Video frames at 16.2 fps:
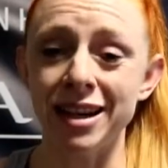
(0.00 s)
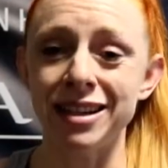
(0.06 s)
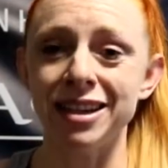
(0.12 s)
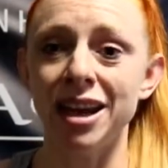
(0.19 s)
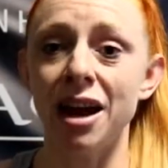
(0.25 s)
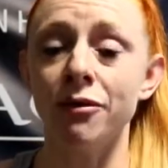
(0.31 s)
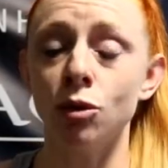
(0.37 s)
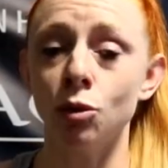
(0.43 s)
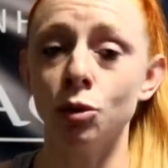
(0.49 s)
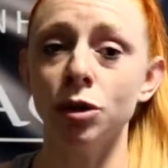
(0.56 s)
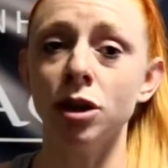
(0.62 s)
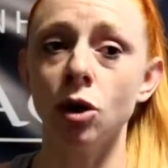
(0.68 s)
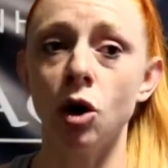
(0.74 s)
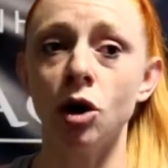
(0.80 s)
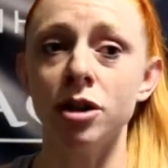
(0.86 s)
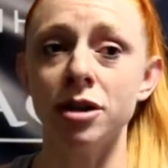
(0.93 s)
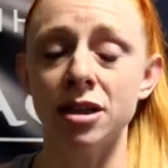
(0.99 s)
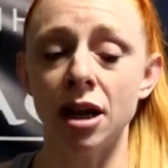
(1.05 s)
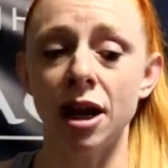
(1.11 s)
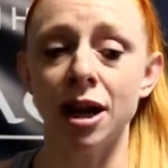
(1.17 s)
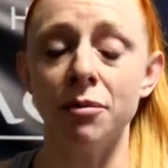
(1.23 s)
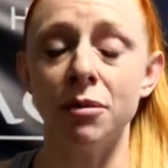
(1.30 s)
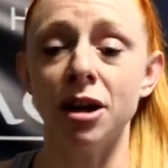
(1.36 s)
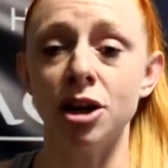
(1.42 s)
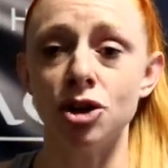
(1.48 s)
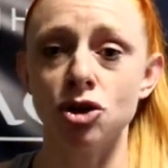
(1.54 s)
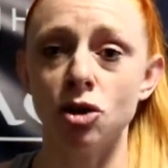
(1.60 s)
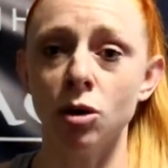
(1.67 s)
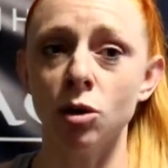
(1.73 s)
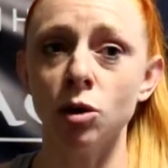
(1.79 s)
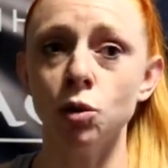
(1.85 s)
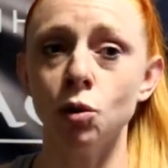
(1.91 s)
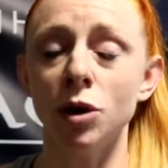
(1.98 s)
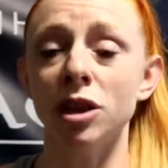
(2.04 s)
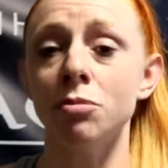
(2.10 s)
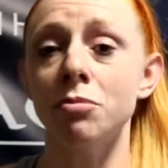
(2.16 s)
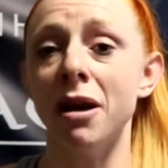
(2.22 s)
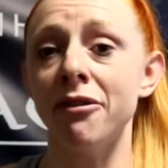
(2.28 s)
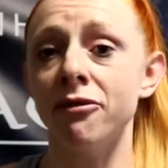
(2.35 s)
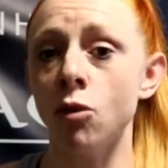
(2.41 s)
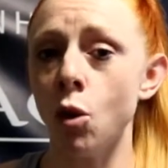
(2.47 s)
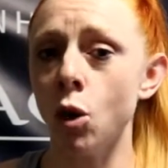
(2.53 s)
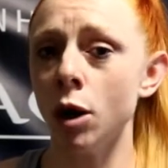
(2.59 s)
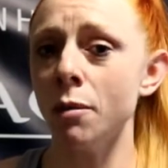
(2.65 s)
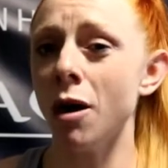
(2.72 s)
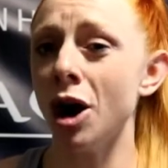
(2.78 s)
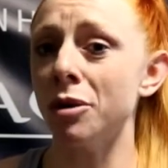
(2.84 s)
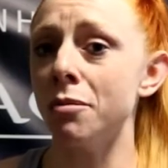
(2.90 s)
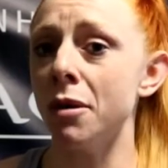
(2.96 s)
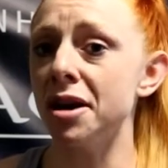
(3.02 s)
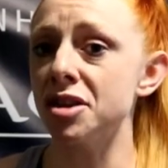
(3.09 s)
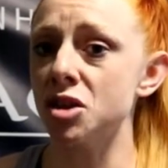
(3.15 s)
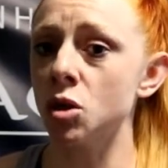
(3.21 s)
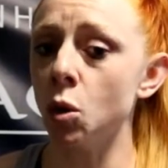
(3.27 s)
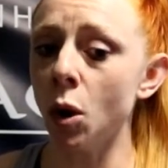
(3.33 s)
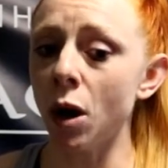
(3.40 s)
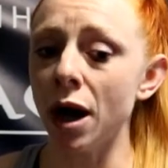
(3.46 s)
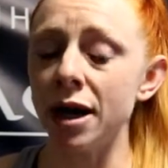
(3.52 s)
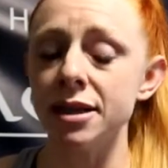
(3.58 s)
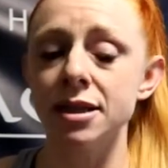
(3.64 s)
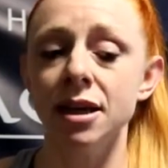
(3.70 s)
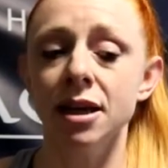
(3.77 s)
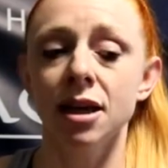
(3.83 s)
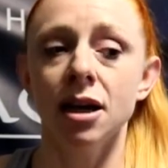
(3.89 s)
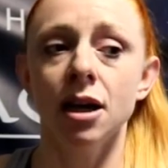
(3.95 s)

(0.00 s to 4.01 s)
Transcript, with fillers: I did have a really hard time and I struggled with my form on my squat,